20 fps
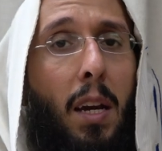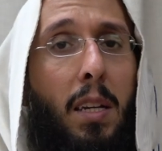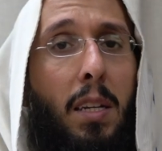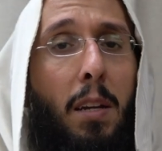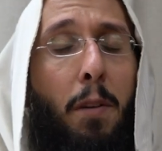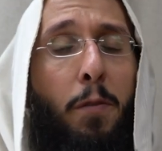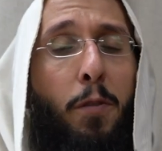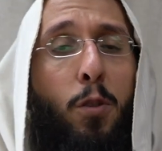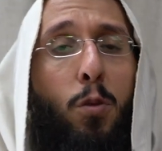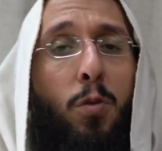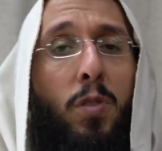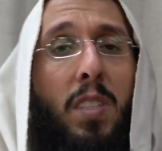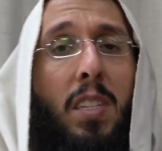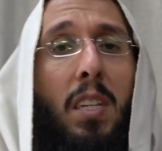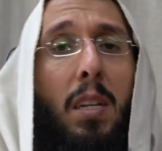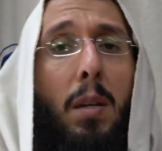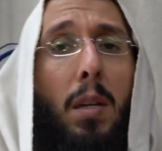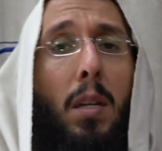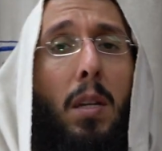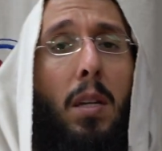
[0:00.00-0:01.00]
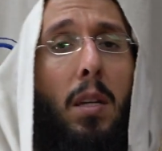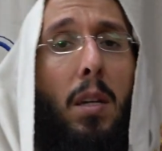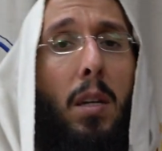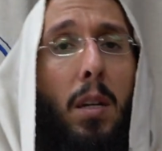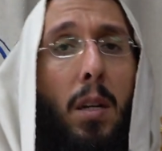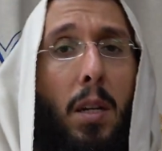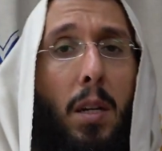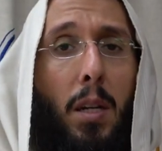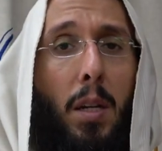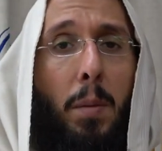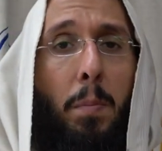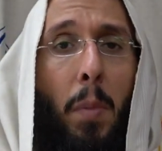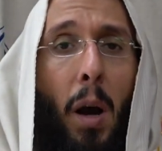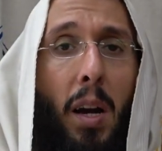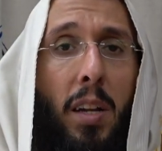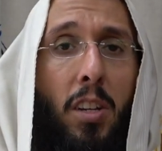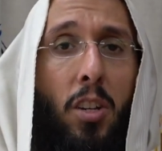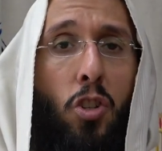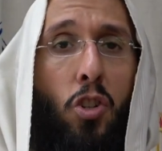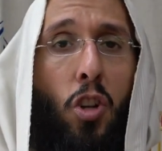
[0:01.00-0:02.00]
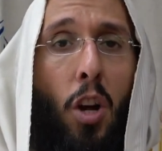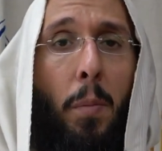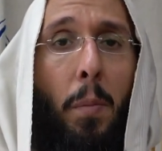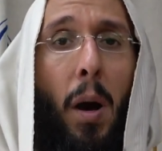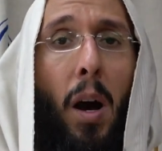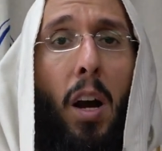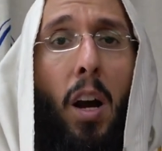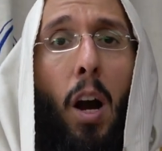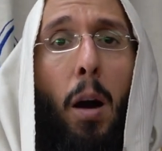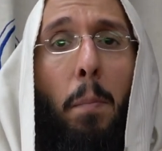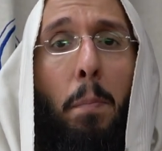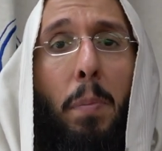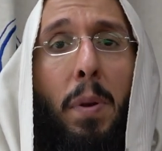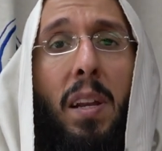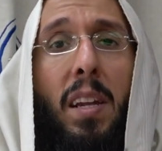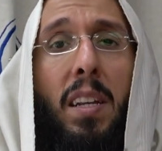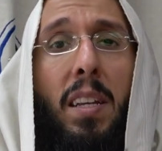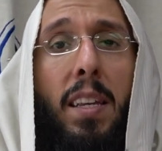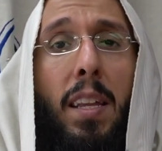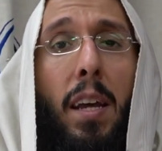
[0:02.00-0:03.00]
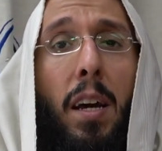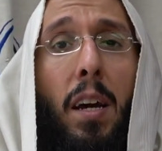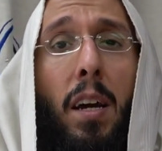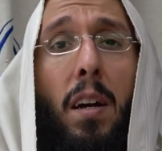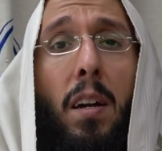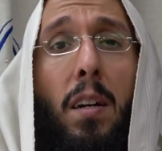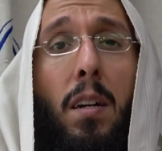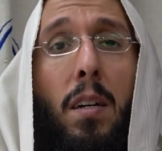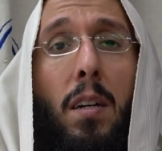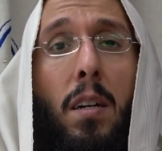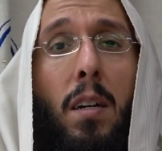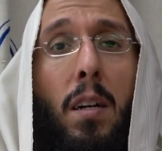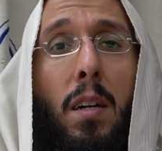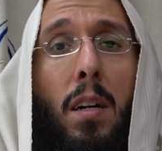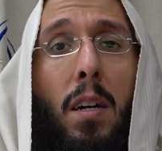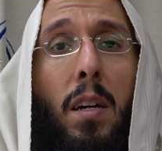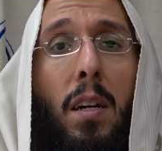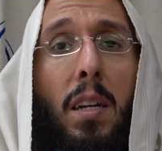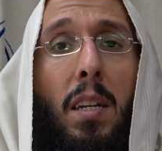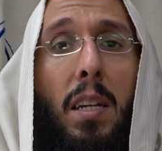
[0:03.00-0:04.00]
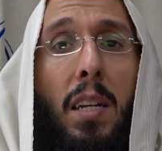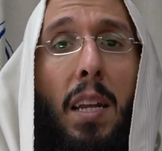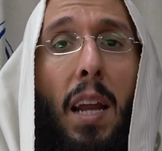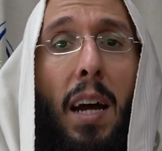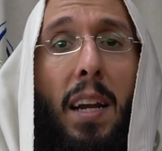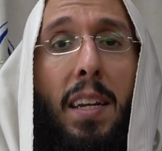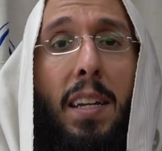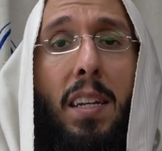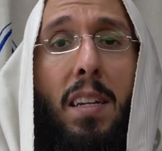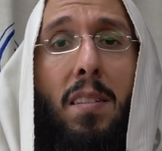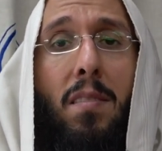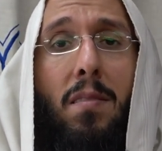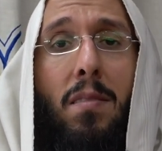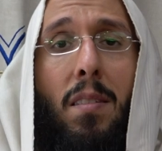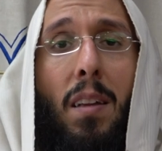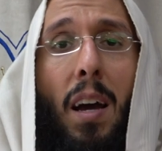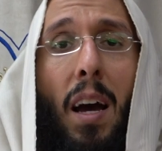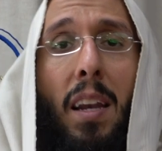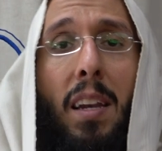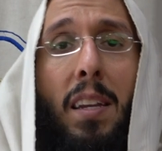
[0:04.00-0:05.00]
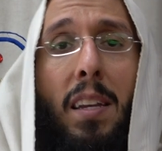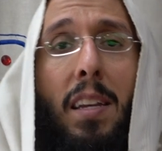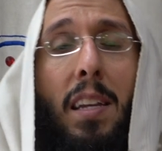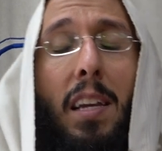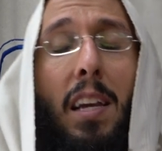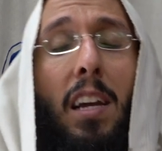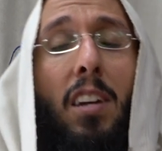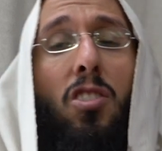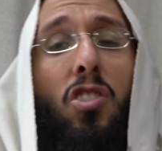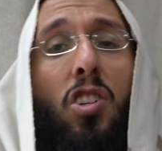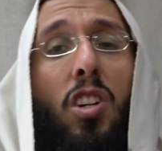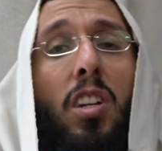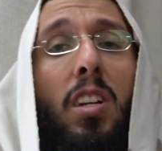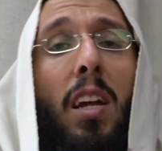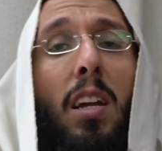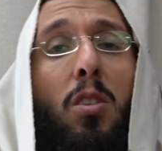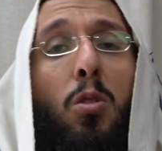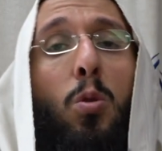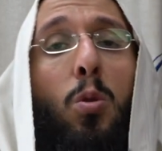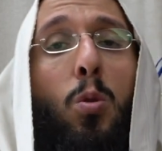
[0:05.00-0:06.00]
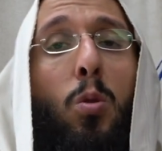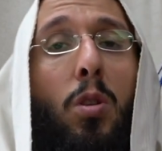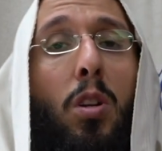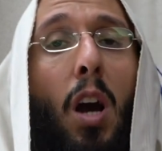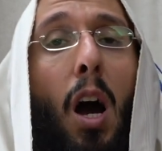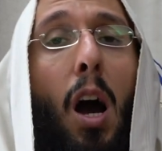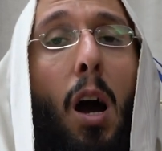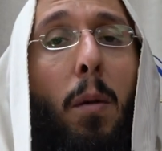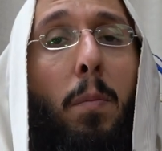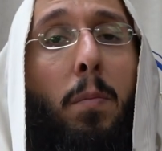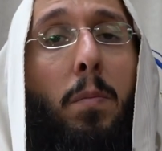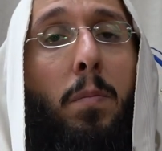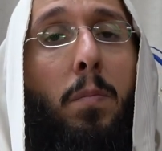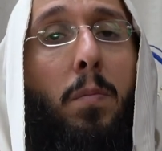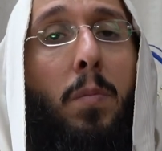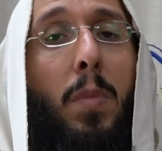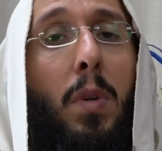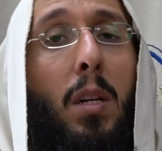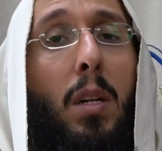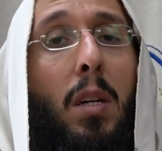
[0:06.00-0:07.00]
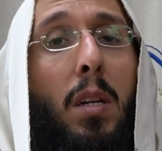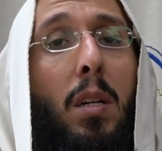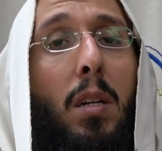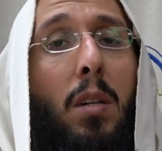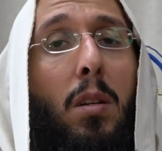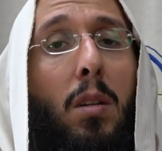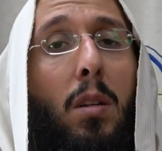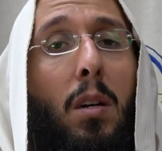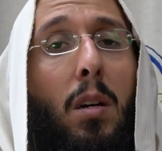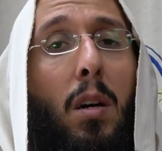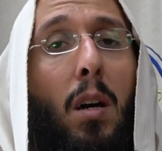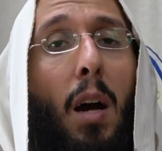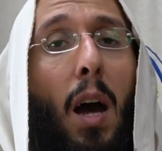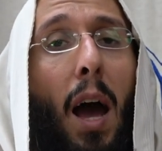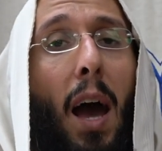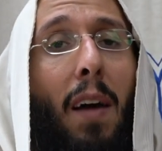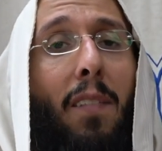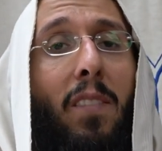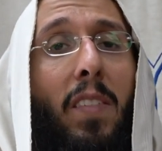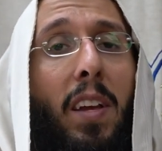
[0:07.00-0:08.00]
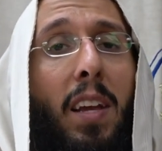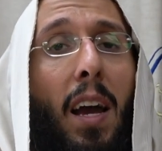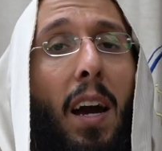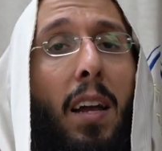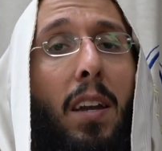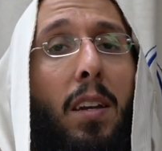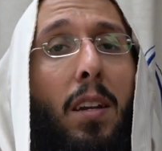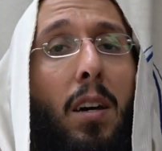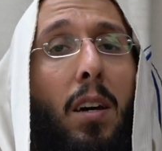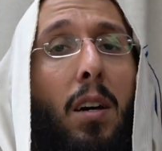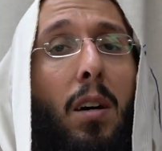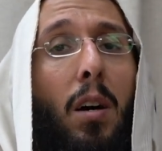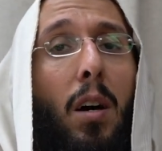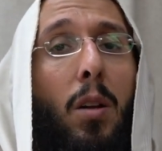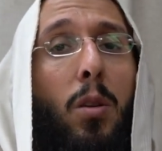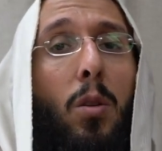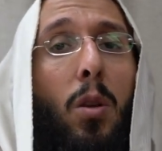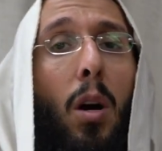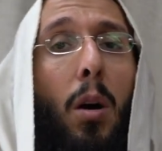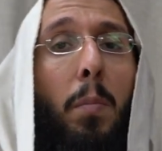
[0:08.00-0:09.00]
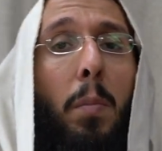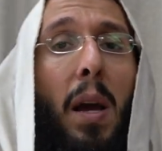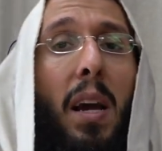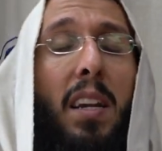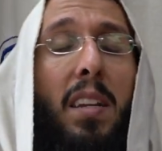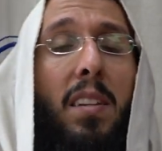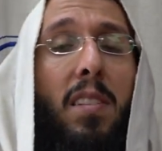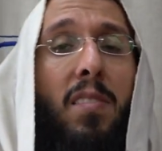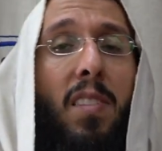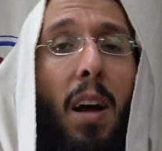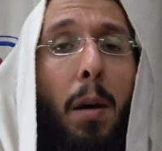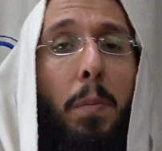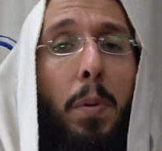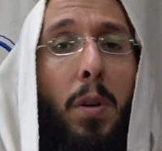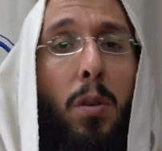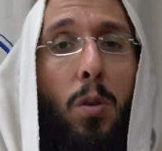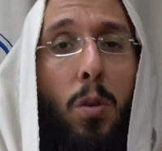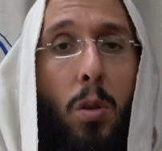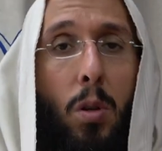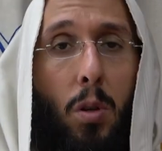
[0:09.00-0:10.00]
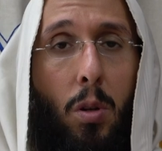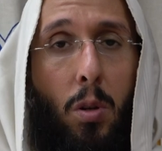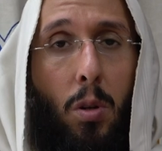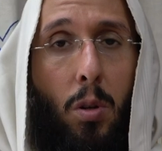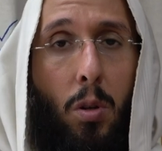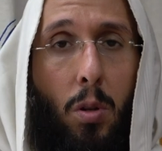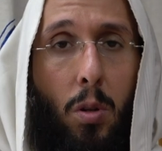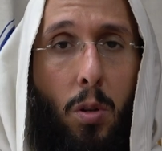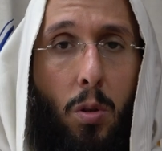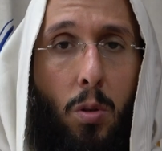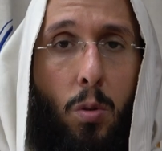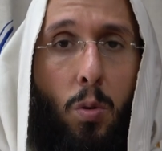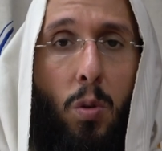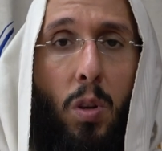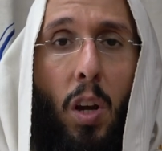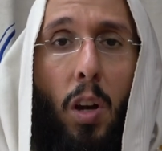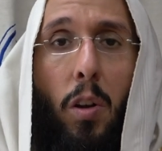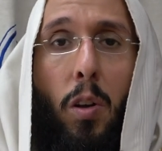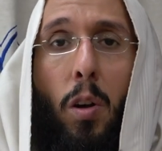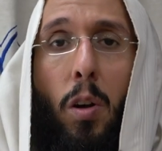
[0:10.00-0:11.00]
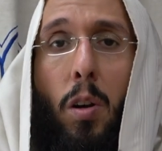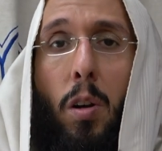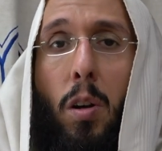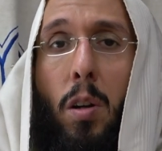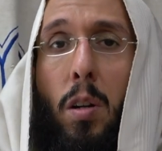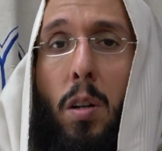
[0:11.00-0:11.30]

if you see my nishama complete there, that is an indication that you could come and we can uh, make this happen together.